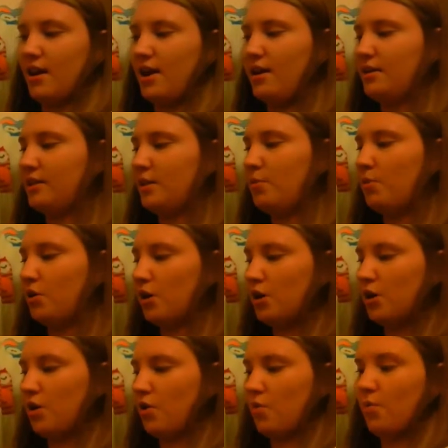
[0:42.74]
It is a
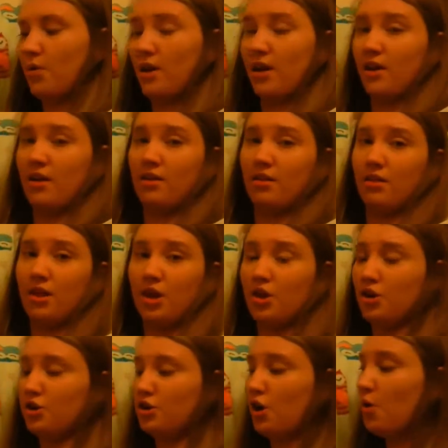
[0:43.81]
book with
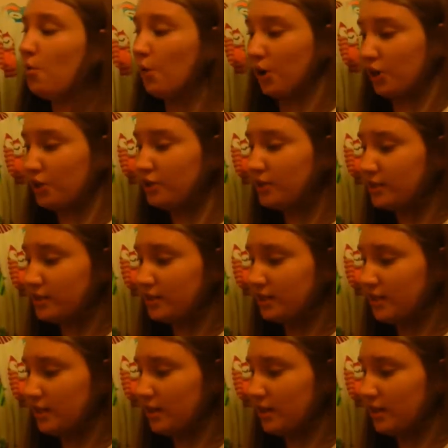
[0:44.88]
no words.